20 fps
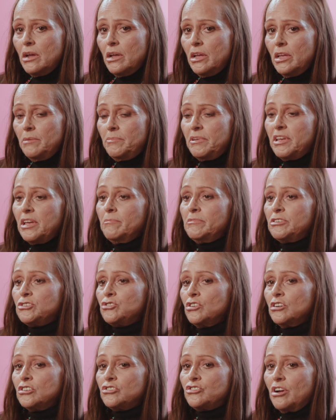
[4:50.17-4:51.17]
He became a
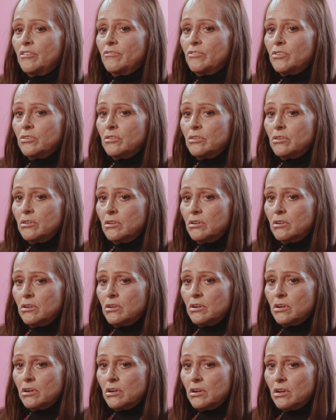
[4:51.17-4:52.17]
truck driver.
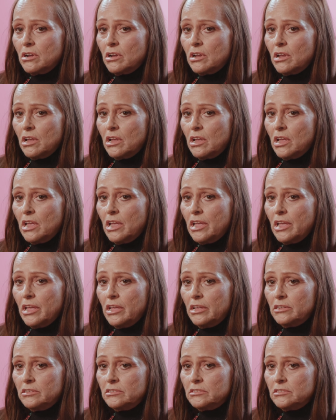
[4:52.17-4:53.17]

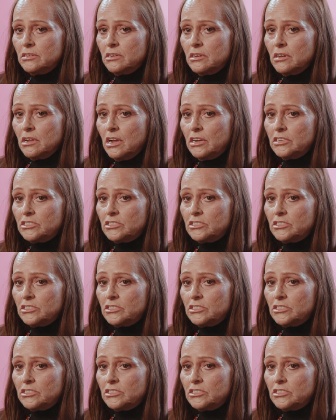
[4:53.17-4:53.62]
And I